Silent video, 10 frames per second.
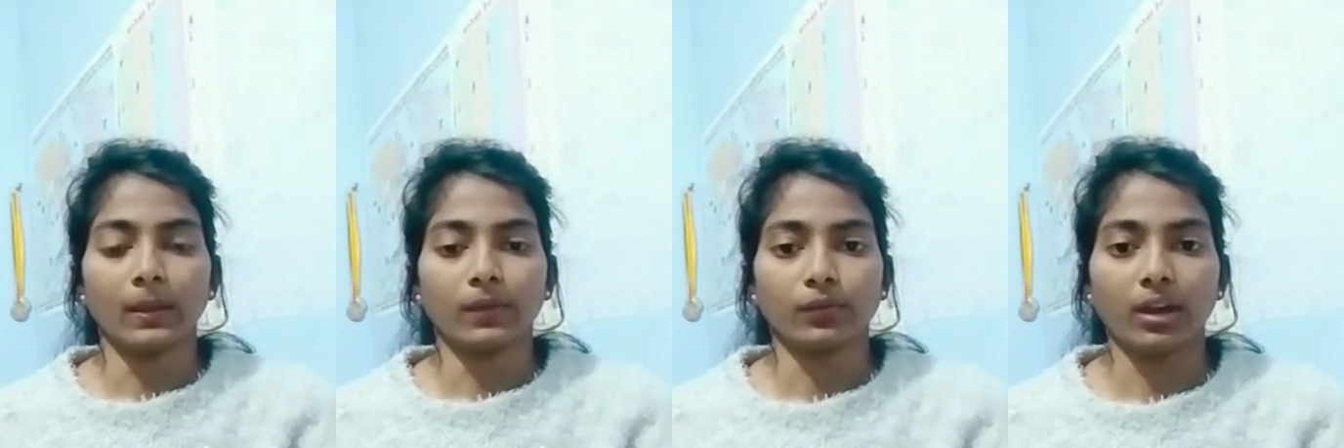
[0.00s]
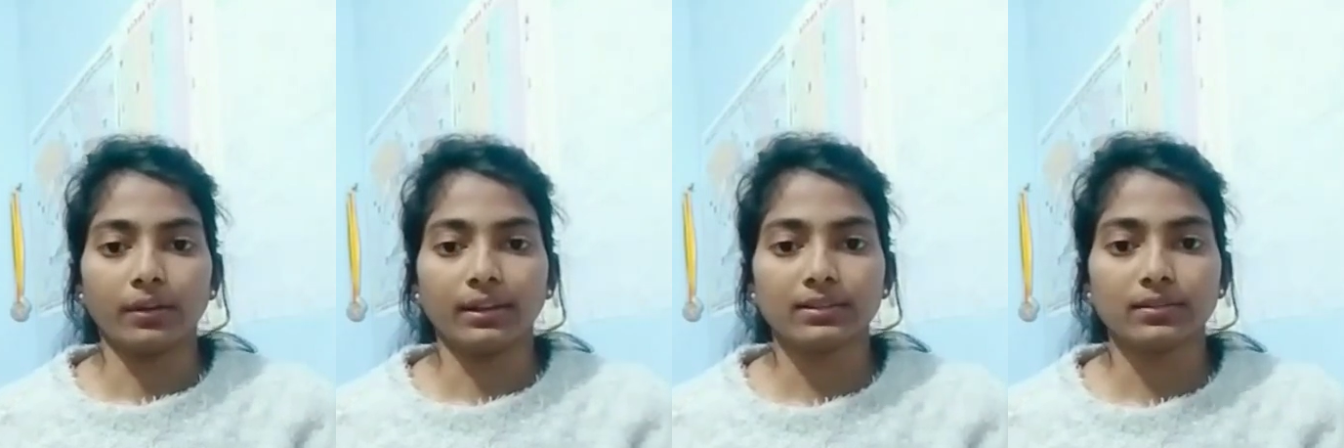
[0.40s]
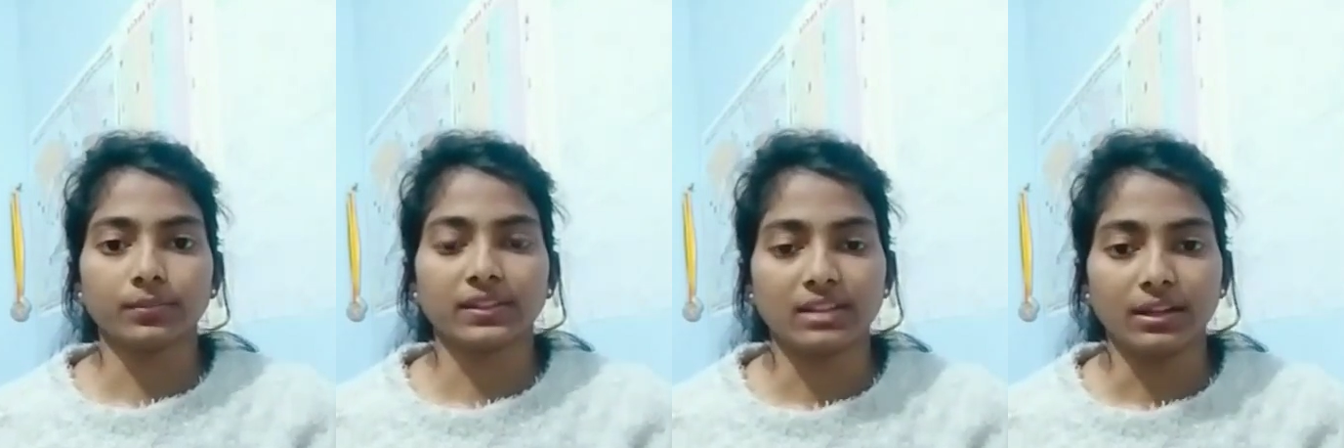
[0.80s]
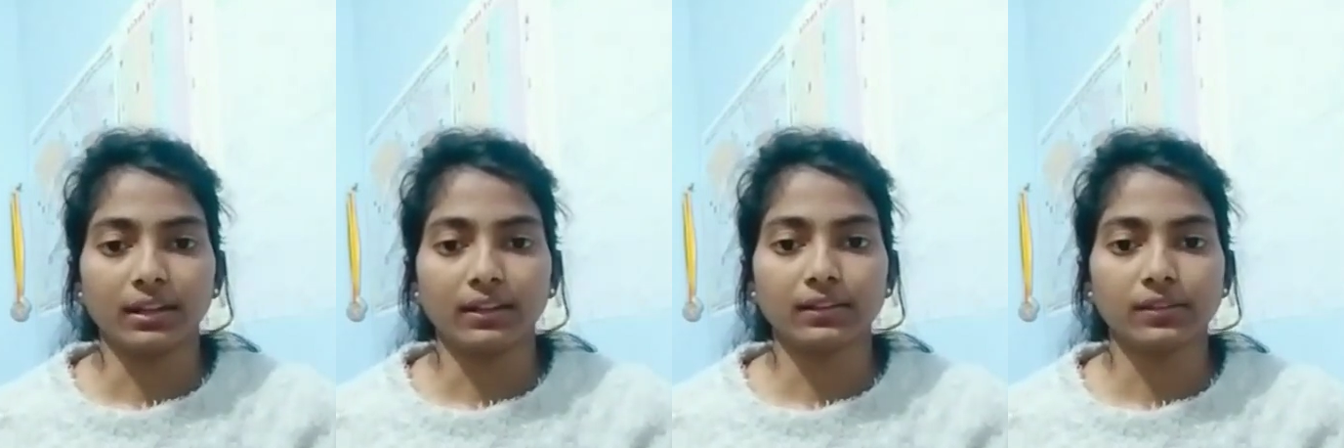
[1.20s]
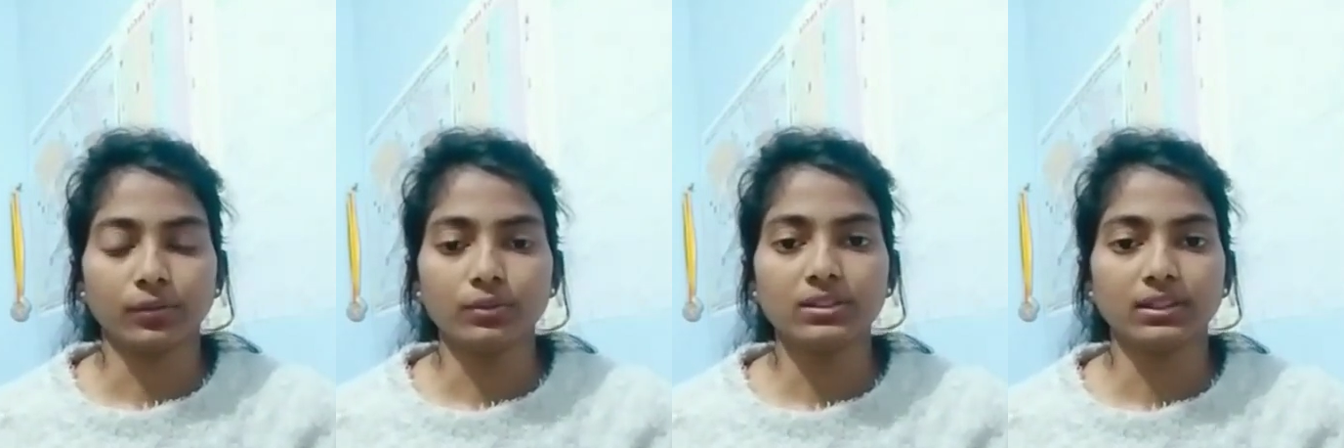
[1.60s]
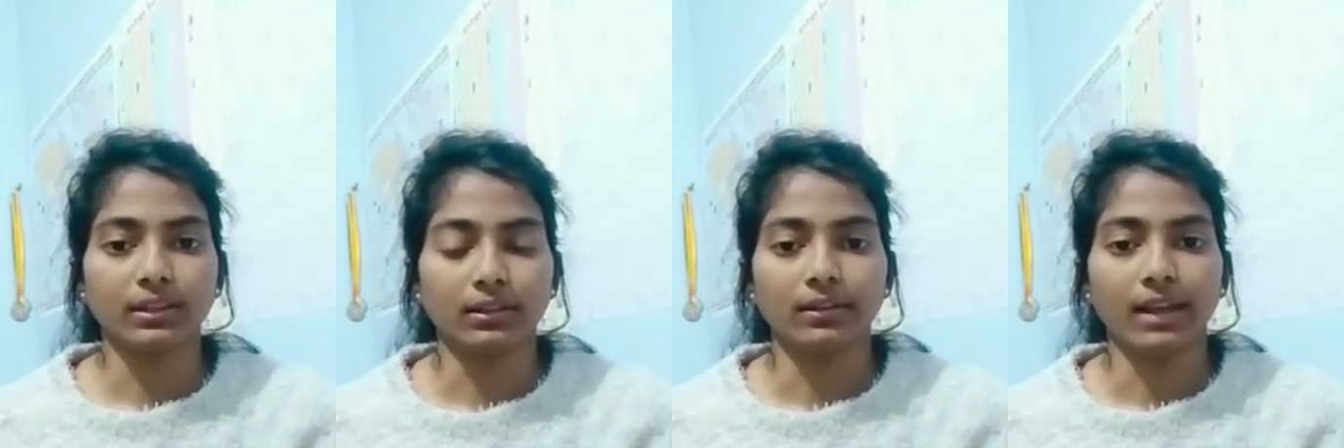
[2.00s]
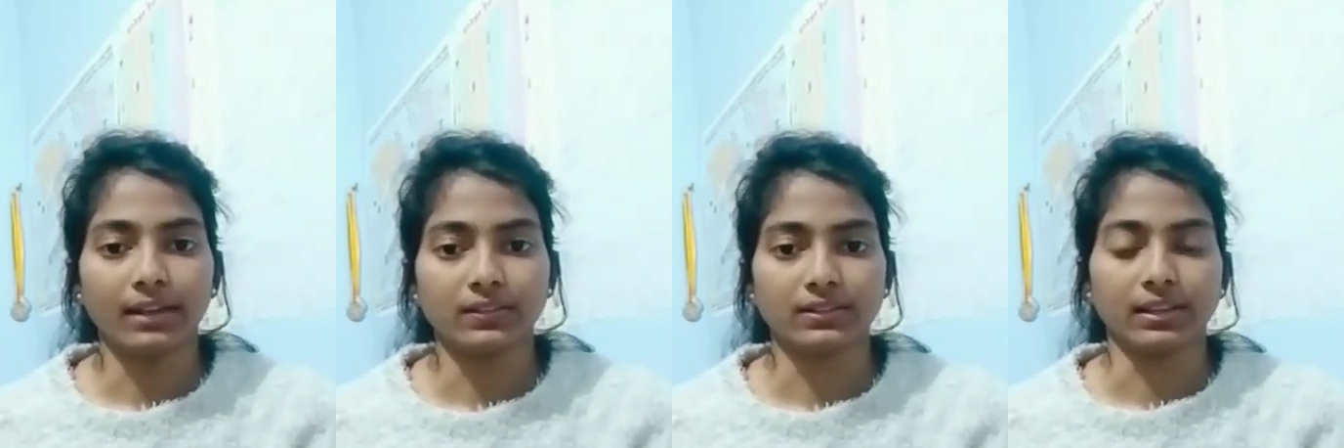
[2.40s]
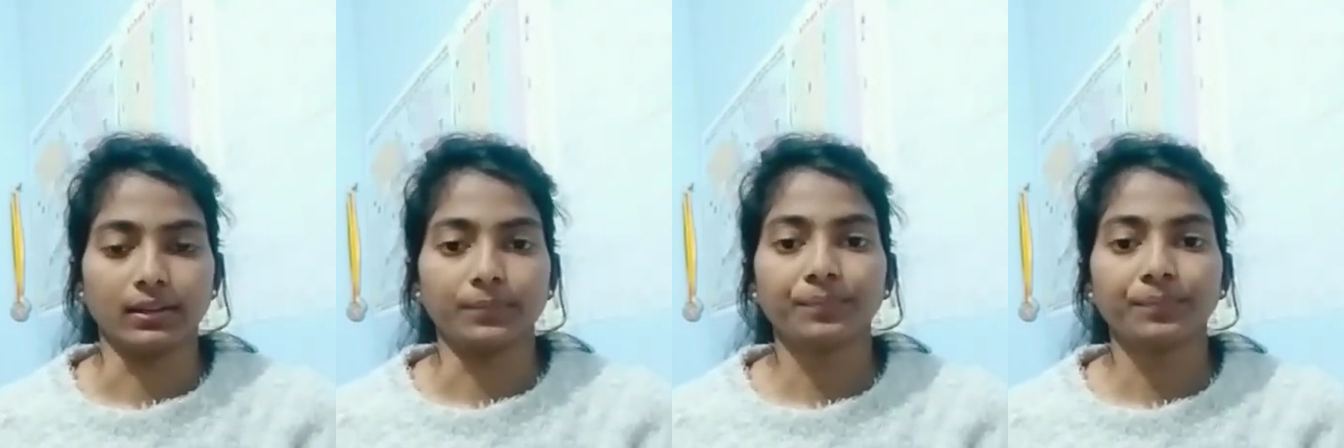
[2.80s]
So nowadays stenting is used in a large scale.